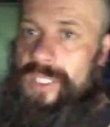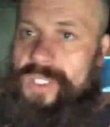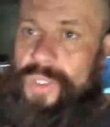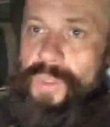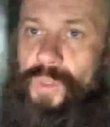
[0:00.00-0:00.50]

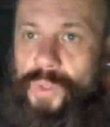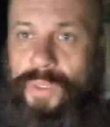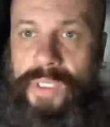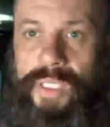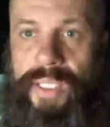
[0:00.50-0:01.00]
to,
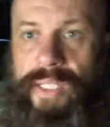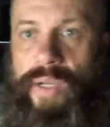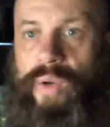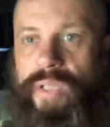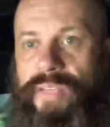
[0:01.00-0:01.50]

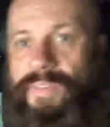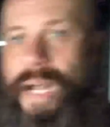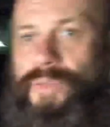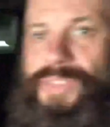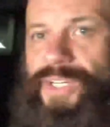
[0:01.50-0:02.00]
live
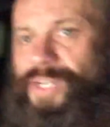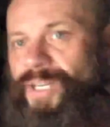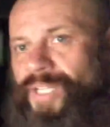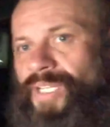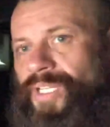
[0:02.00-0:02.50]
out
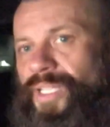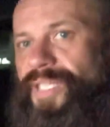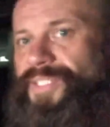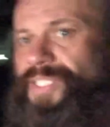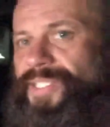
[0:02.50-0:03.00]
their
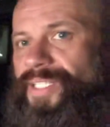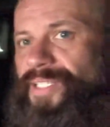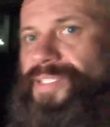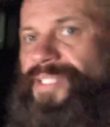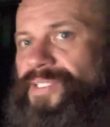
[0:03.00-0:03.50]

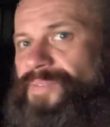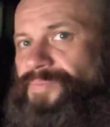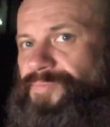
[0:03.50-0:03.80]
existence